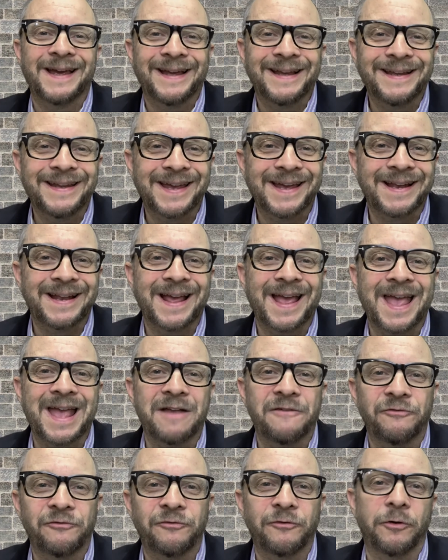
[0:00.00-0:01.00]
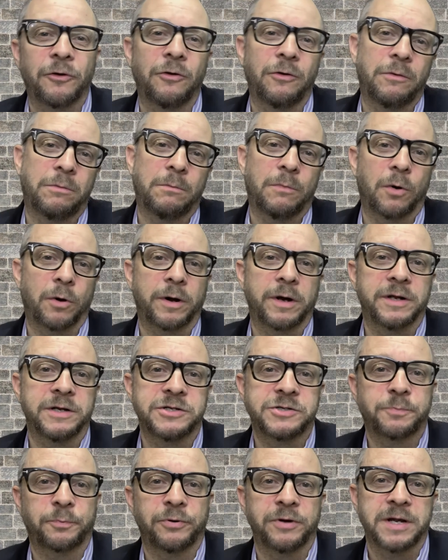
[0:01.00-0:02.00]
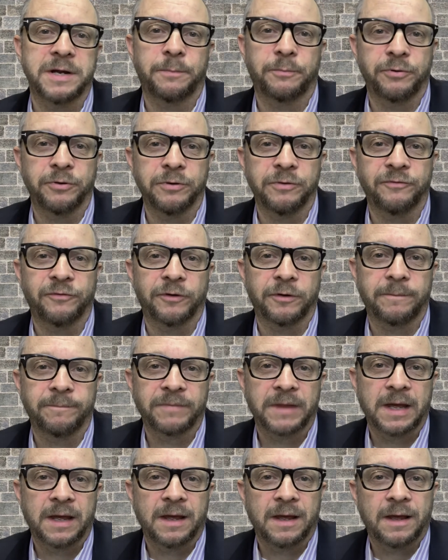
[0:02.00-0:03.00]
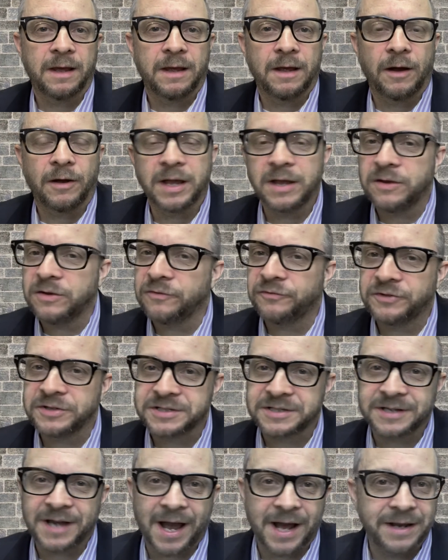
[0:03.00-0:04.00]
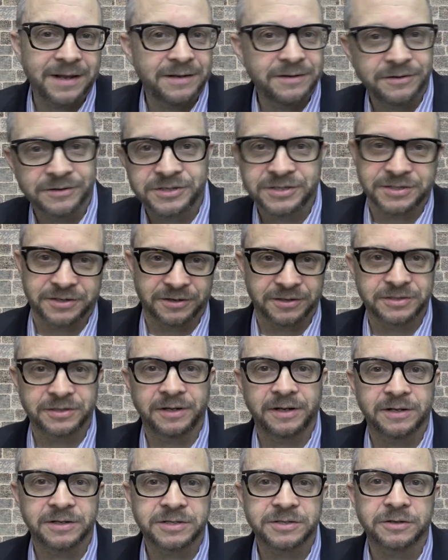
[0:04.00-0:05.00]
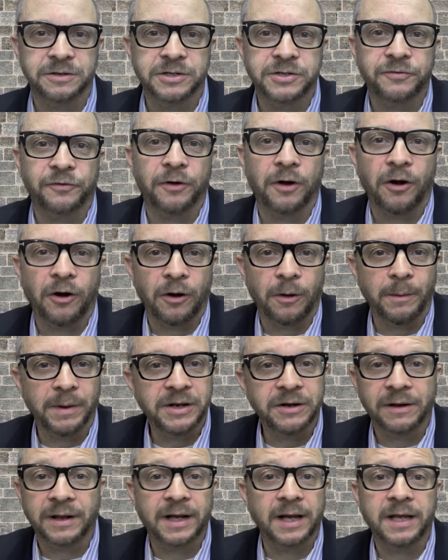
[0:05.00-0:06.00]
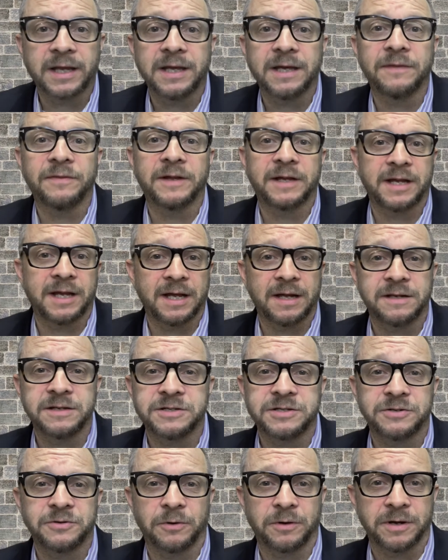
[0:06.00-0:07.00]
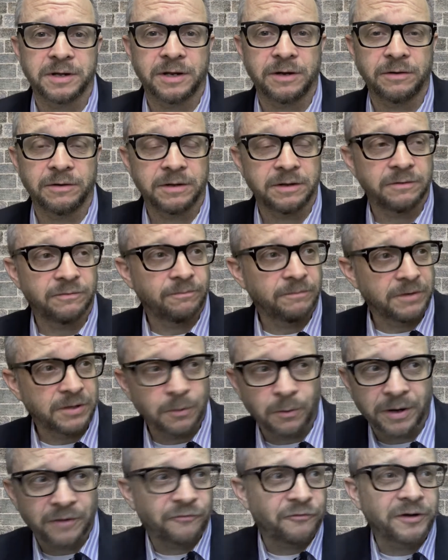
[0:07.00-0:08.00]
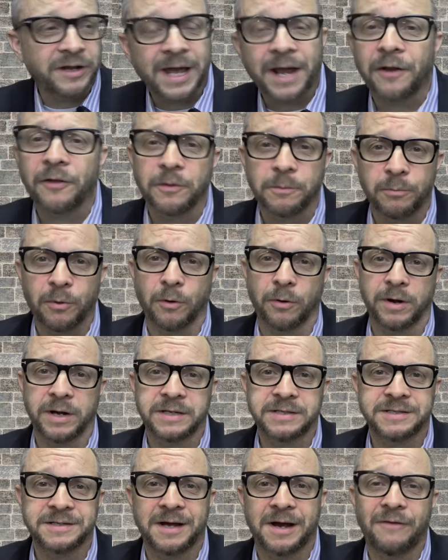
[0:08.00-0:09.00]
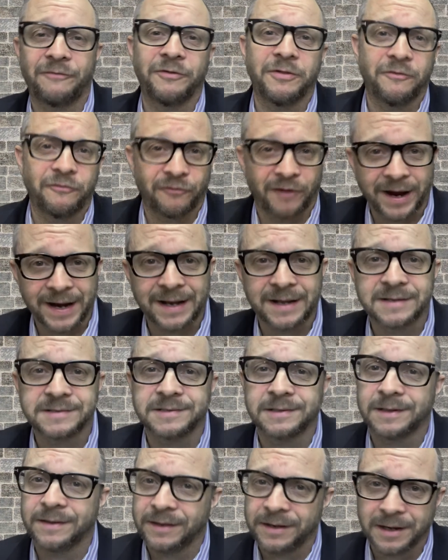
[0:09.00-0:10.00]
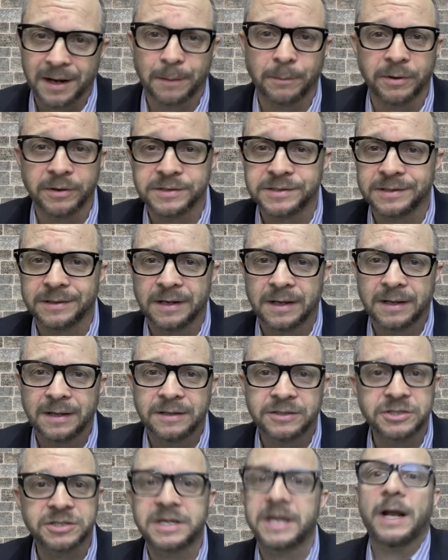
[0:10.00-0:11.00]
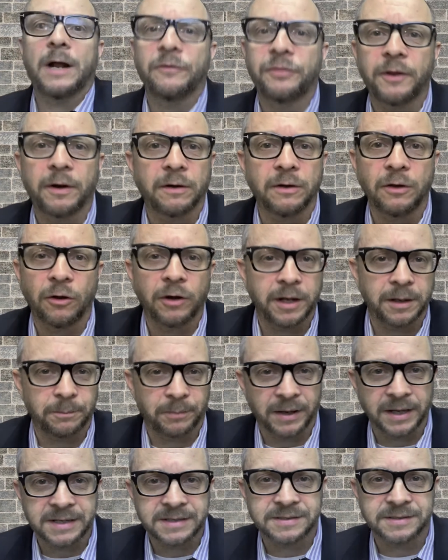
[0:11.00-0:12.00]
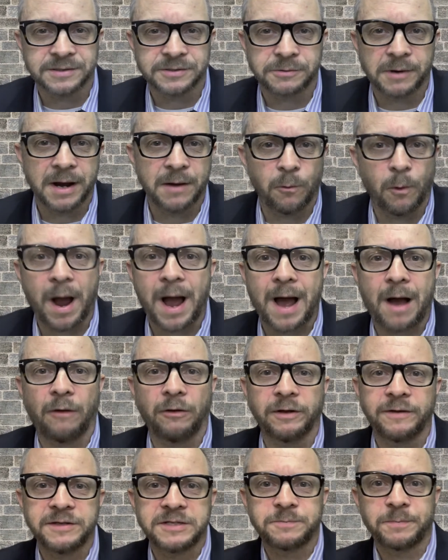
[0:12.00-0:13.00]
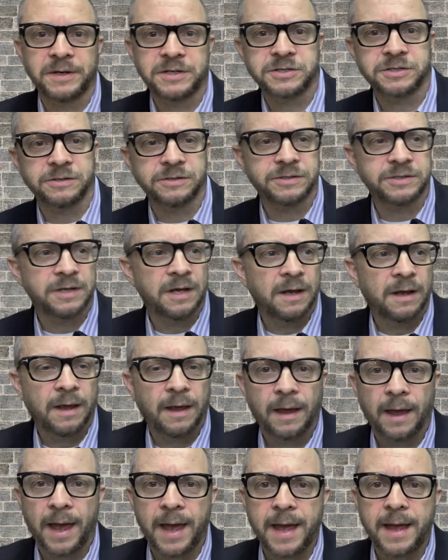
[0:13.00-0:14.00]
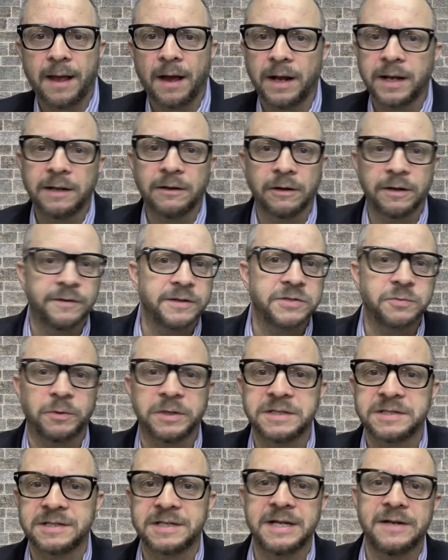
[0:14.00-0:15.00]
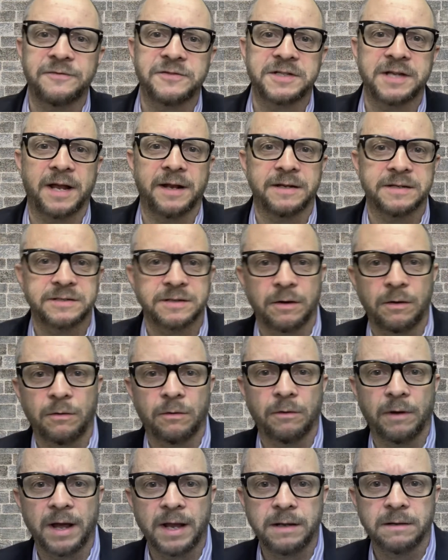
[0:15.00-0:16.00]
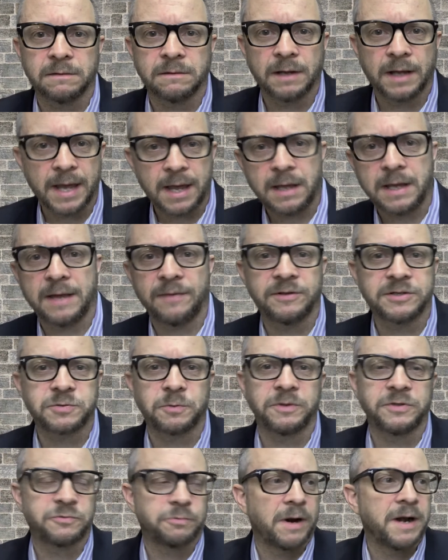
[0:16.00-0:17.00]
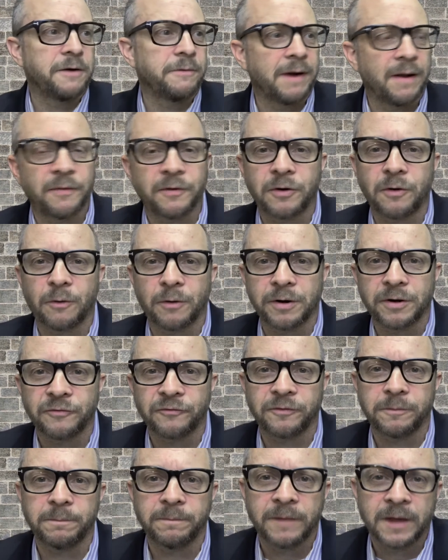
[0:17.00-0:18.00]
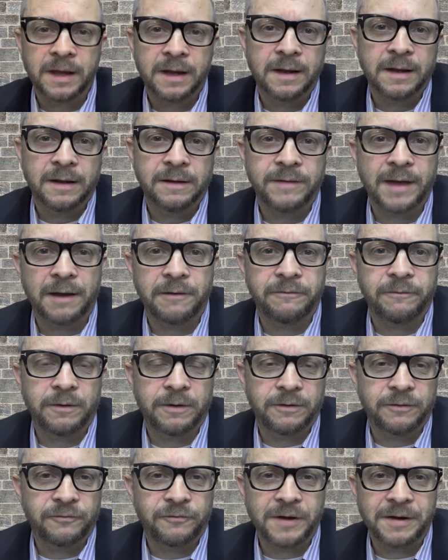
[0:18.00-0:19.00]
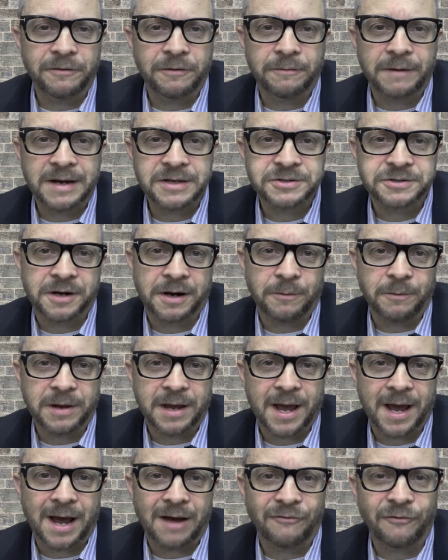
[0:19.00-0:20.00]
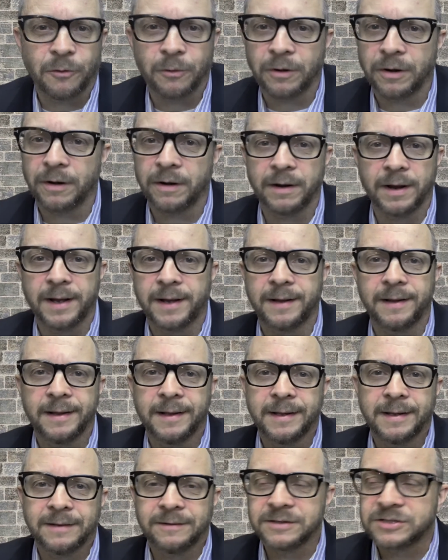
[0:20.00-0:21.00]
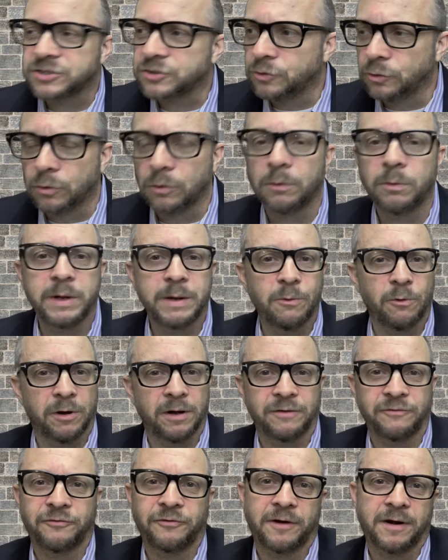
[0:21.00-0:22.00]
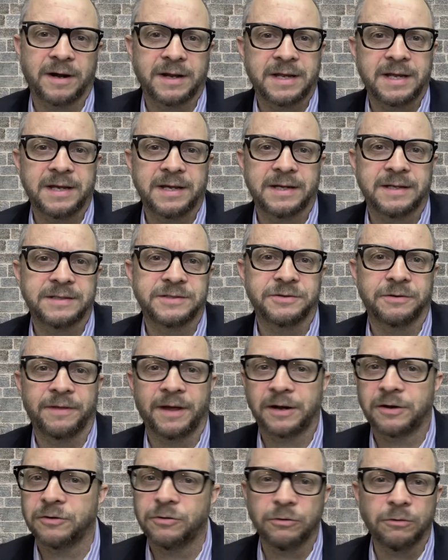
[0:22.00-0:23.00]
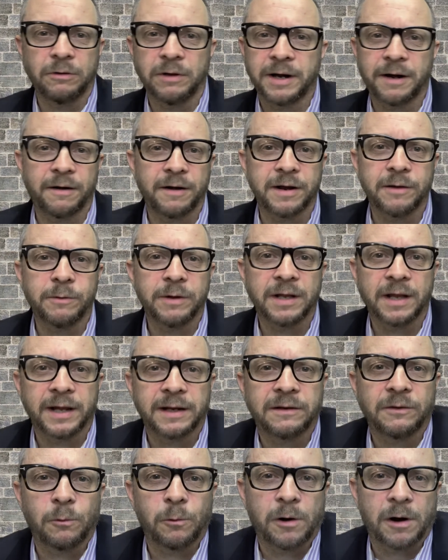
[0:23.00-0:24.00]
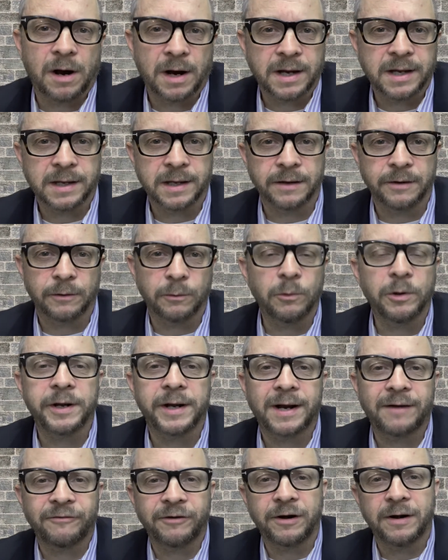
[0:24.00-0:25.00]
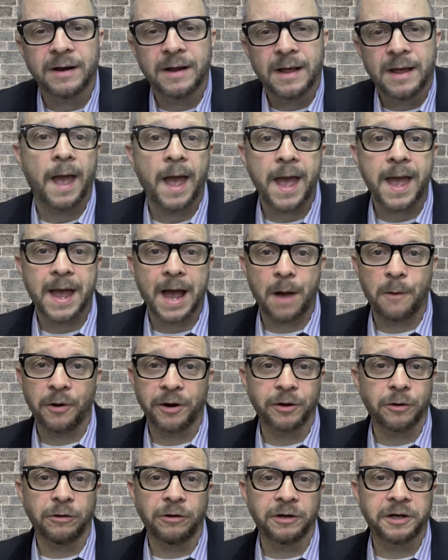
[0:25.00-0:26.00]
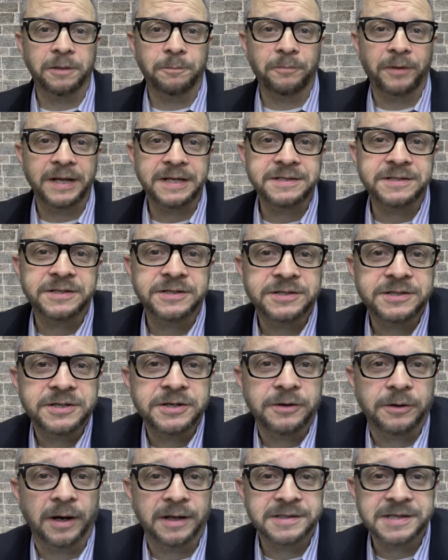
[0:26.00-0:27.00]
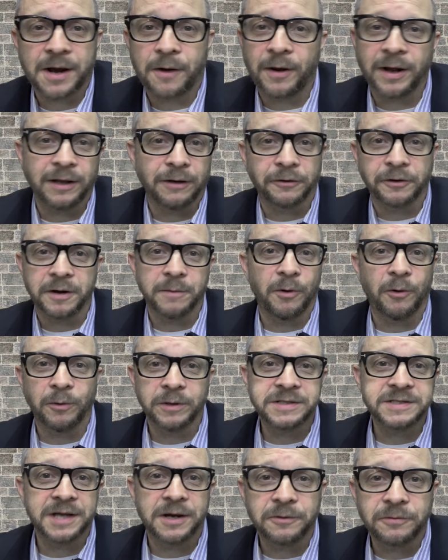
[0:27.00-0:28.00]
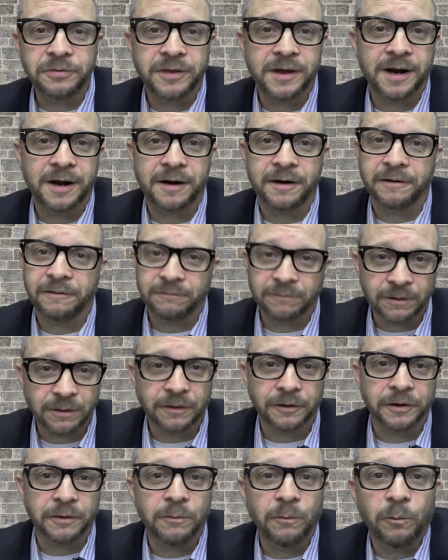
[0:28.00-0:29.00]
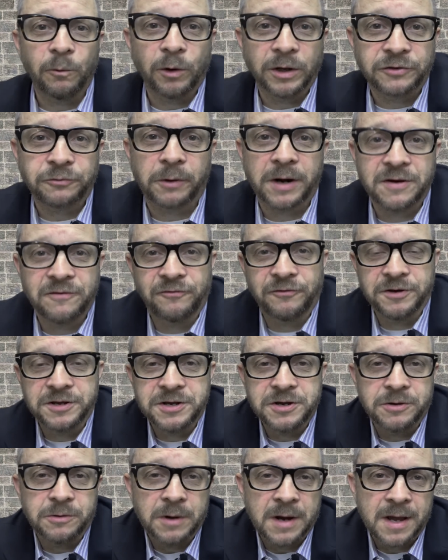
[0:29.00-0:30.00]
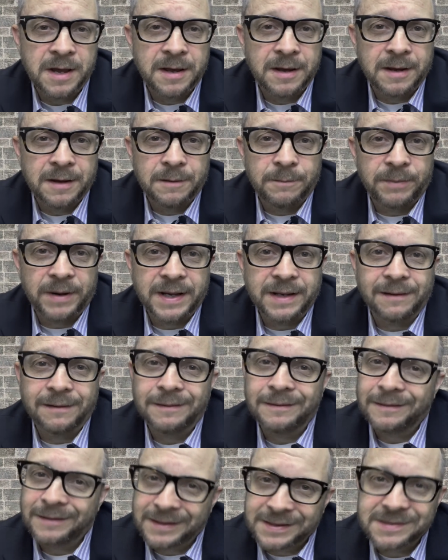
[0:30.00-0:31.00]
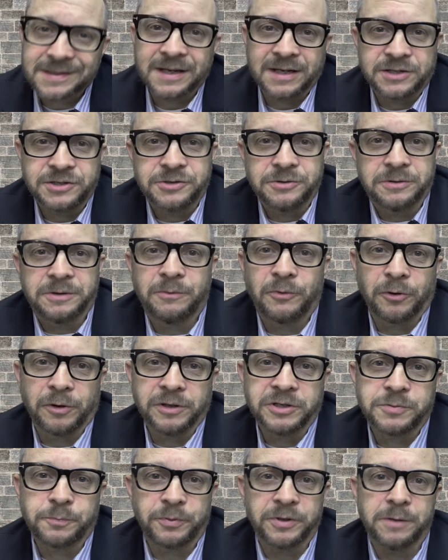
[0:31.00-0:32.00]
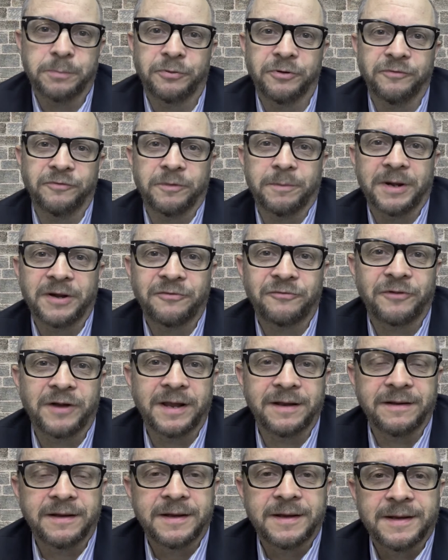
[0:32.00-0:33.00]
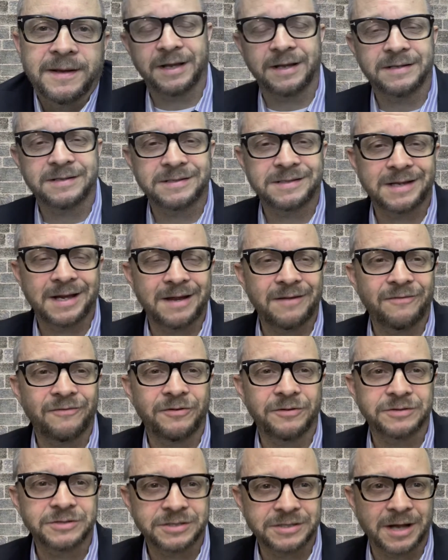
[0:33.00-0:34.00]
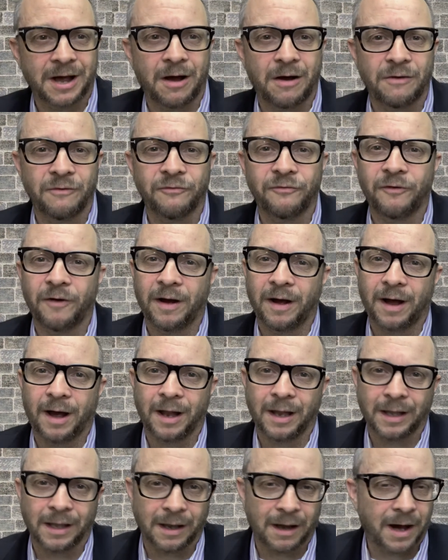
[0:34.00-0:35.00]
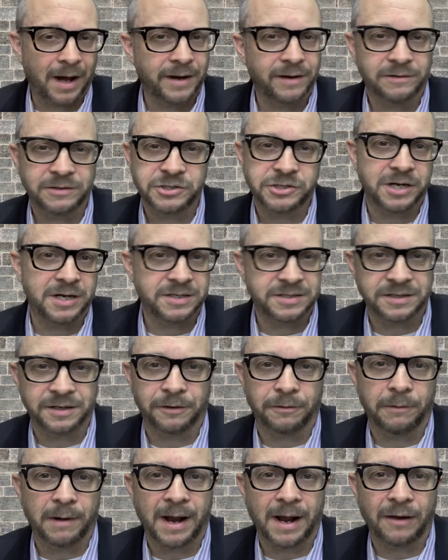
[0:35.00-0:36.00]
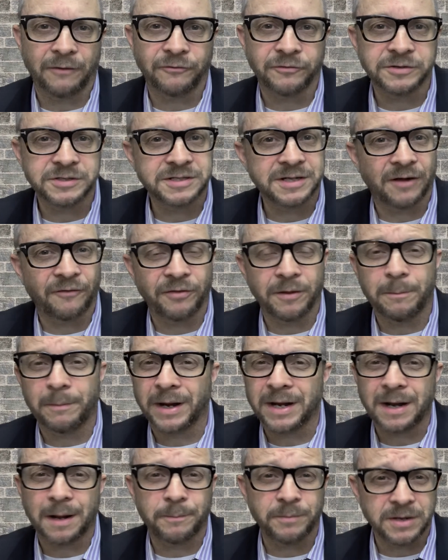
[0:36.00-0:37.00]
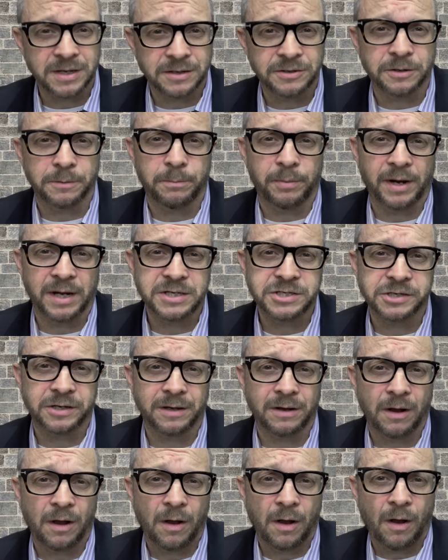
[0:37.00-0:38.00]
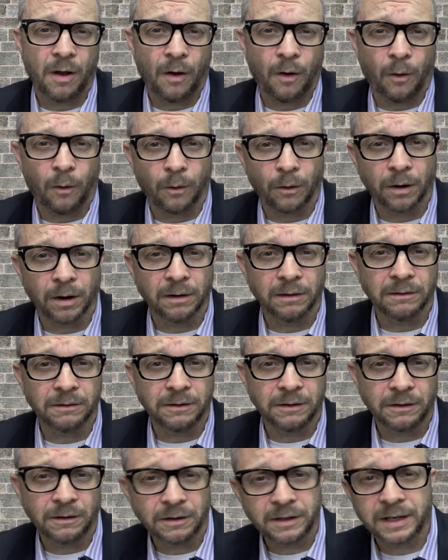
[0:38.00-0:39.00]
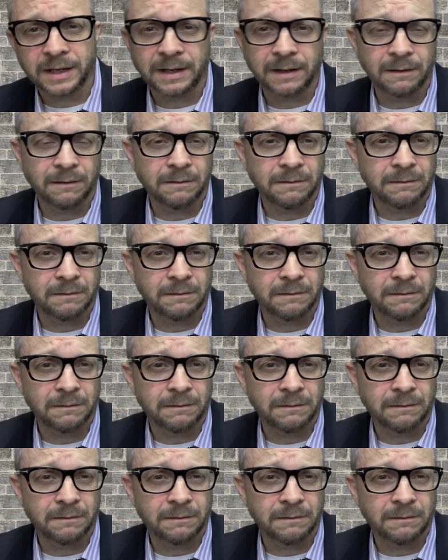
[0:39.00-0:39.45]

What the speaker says: get a full mortgage pre-approval. Okay, you've decided you're seriously going to search for a home, and you're like a kid in the candy store. You know, you want to forget all the boring stuff and the financing and the numbers and just get out there and look at places, right? Wow, look at these pictures. Hey, honey, look at this one Steve sent us. Oh, and hey, this one's right around the corner from that favorite restaurant we have, or the school we want for our kids, or that cool area we like to walk in, or whatever. Hey, I want to go look at places too. That's how I learn about what's out there and learn what's right for you. But let's get you a mortgage pre-approval, my friend, and save yourself a lot of chasing around for stuff that might not be in your budget, or looking